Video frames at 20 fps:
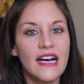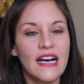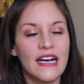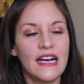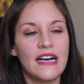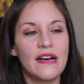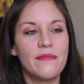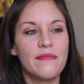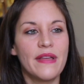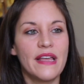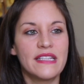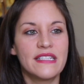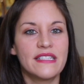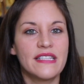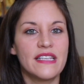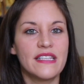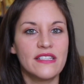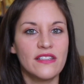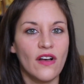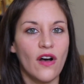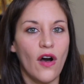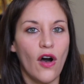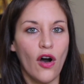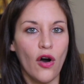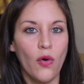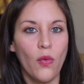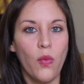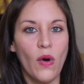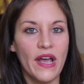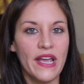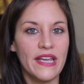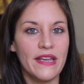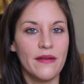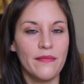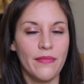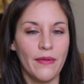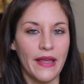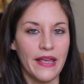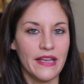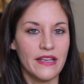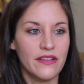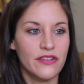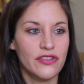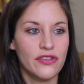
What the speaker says: It's this all white like